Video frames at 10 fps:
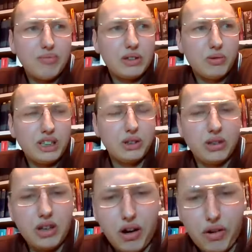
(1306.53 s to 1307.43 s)
but we
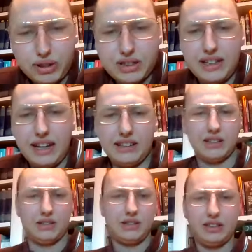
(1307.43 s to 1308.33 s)
shouldn't overstate
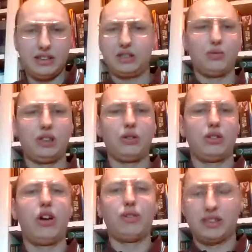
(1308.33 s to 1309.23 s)
this. We shouldn't
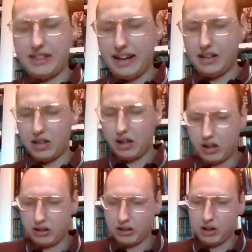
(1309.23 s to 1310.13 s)
overstate
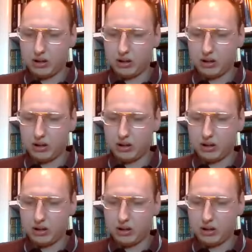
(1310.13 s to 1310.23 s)
our